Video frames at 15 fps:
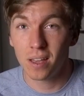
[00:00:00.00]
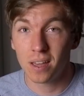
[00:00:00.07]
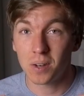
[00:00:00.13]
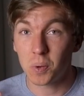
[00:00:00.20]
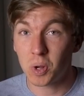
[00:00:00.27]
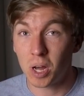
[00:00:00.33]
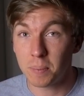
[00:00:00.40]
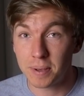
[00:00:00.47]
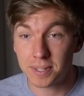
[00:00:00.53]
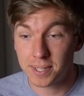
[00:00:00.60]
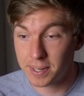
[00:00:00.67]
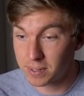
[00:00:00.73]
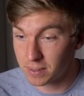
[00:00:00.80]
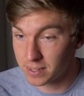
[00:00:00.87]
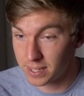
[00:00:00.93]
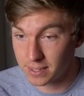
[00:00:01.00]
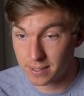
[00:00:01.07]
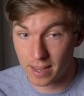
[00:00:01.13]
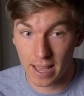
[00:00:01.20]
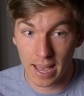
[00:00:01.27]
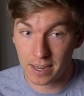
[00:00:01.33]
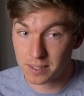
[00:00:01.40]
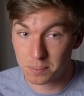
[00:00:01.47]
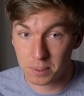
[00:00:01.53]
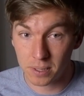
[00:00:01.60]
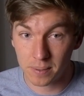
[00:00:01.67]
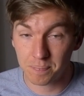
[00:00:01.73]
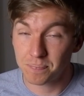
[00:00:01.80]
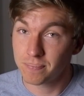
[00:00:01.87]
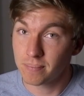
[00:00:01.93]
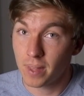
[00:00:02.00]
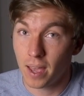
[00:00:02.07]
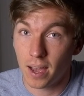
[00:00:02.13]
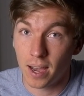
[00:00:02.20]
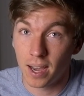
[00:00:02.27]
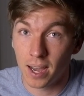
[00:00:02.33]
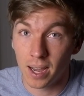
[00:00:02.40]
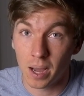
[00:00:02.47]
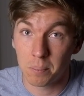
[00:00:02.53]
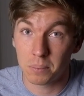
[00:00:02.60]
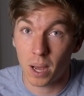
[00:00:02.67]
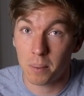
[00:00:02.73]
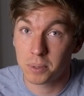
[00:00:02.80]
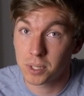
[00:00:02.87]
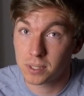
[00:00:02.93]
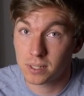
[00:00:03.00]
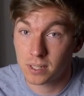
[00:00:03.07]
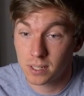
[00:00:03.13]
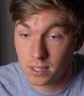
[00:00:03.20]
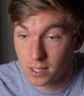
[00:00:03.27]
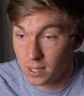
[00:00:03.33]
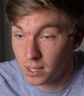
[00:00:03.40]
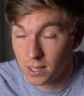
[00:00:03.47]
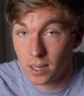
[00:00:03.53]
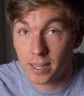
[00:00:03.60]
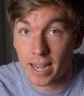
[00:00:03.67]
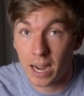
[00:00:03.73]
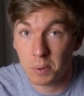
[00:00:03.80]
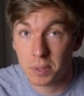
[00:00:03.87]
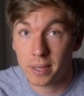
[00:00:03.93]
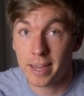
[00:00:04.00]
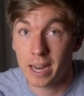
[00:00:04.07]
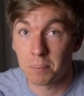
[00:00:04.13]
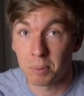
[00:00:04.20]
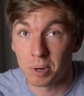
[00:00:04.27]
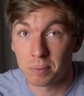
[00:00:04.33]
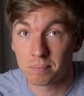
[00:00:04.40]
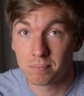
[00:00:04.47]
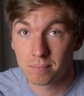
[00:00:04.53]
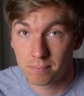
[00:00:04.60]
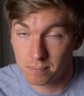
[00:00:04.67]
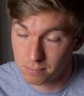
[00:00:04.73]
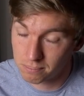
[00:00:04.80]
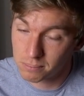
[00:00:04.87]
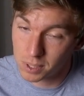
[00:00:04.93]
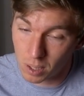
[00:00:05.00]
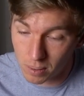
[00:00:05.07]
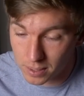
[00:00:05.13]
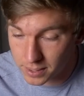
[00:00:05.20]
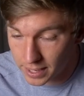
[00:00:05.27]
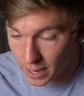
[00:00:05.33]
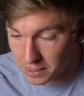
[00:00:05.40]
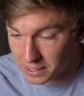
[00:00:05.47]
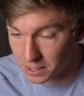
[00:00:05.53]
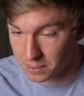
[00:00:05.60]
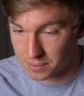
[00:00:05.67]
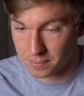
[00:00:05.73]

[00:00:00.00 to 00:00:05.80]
Don't call me a cereal disc expert. I'm just a guy with a camera. So let's see how it goes.